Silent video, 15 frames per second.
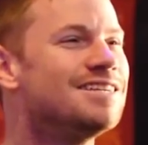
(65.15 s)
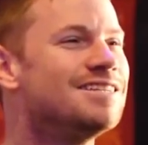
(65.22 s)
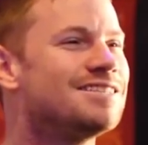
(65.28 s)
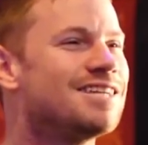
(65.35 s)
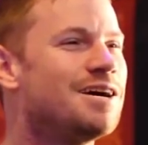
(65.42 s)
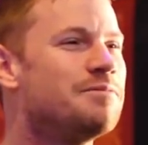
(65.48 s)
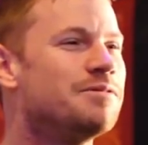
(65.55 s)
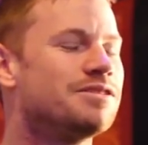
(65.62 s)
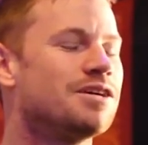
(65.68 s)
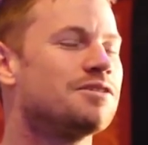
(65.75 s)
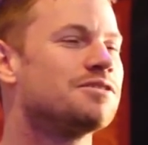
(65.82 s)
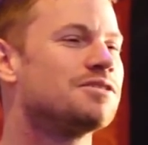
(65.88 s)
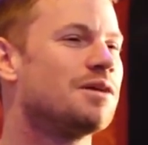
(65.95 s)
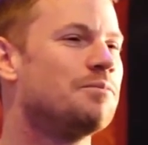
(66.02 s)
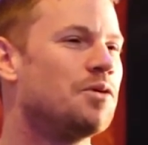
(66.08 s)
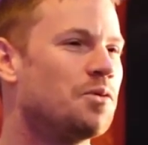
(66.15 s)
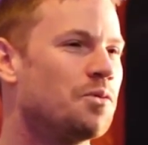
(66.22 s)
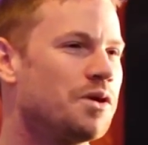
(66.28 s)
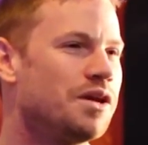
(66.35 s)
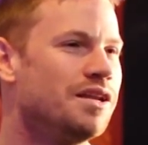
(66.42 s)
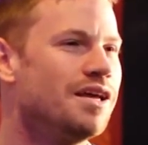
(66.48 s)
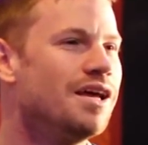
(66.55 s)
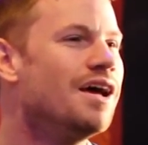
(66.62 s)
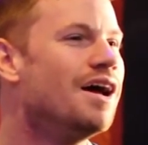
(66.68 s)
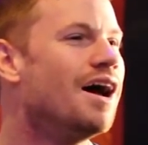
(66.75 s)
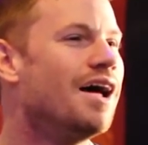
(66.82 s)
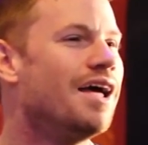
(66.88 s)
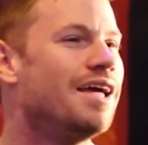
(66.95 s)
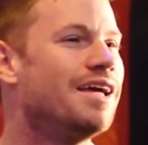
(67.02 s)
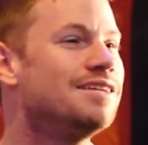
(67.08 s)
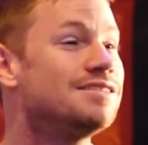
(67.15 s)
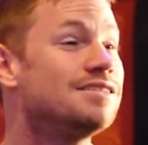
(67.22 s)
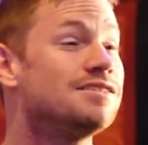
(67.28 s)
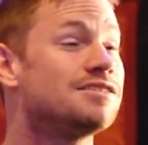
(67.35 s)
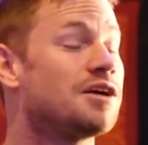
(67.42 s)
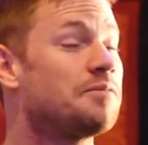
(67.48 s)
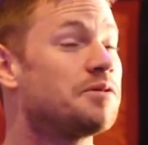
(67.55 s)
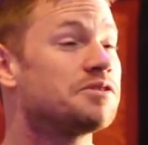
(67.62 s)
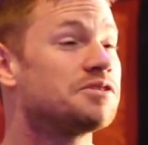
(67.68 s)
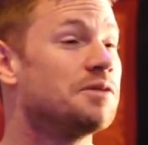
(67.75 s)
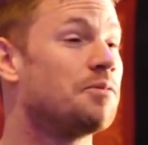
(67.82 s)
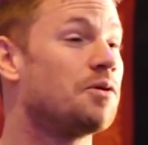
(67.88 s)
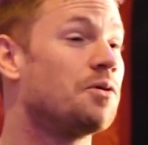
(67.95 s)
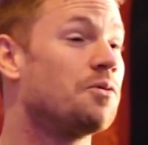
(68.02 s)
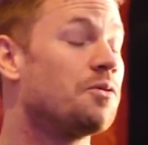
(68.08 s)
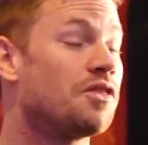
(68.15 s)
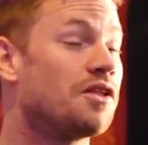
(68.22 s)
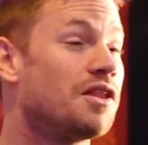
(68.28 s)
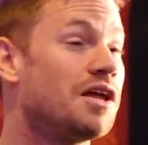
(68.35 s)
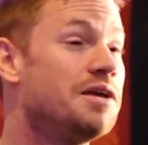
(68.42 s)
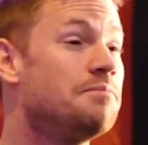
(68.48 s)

Stealing Time is our summer wheat a hazy summer sipper with